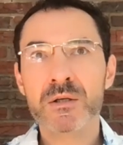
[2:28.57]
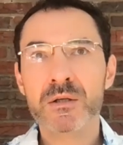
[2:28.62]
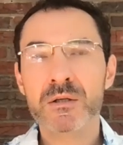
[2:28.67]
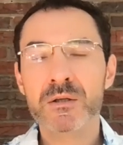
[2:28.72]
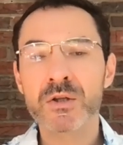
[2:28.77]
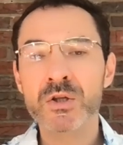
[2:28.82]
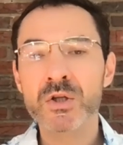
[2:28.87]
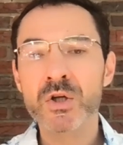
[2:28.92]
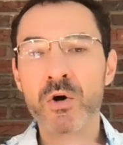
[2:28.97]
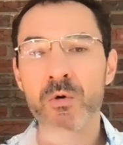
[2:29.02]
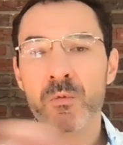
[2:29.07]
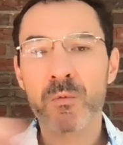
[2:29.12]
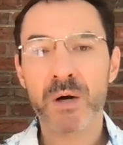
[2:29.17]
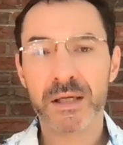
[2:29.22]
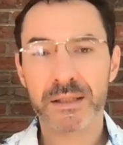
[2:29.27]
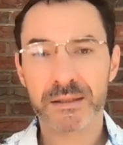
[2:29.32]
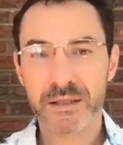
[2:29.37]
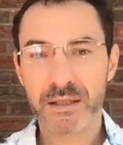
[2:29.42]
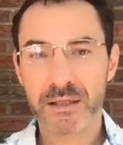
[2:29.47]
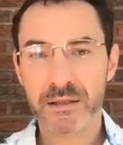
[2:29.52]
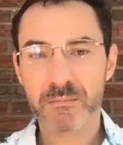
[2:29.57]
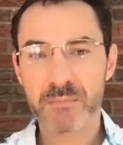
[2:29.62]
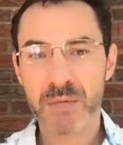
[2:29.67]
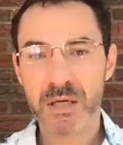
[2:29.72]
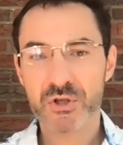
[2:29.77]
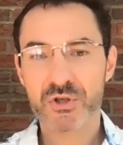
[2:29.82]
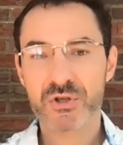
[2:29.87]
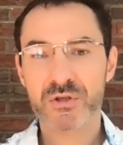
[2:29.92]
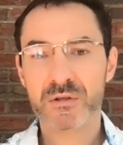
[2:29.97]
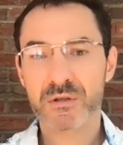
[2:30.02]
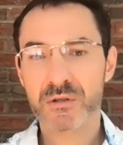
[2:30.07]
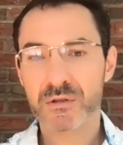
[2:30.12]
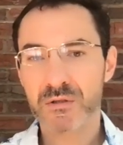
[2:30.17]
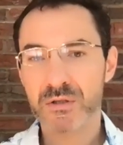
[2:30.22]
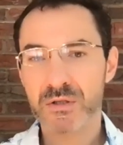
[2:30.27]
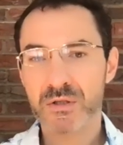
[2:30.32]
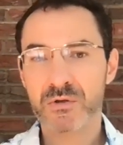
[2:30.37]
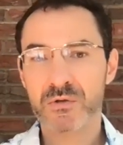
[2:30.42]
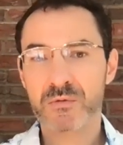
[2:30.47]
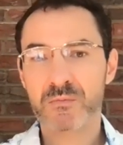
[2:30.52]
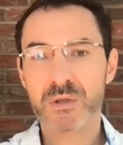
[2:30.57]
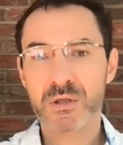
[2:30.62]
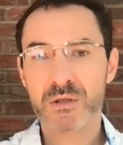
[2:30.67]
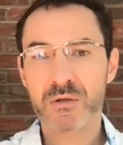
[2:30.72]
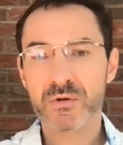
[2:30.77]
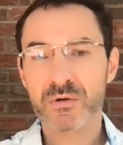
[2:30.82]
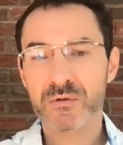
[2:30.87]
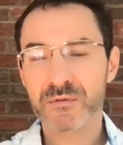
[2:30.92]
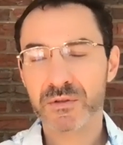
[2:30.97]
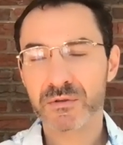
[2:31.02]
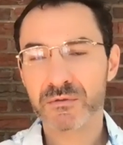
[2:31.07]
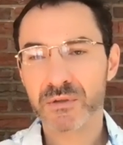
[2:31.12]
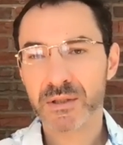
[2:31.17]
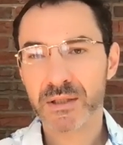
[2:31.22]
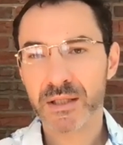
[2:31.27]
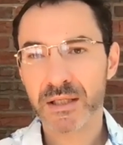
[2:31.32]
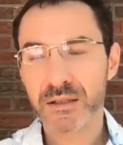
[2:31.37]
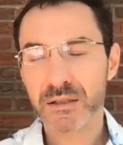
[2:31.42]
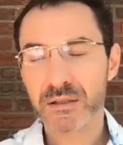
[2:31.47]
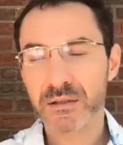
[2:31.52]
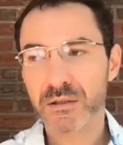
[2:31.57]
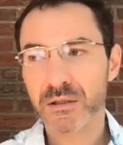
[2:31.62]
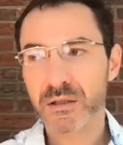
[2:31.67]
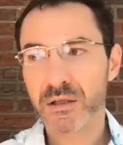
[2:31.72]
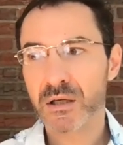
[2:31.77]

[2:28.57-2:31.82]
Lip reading: no one had mentioned that this could be a COVID related.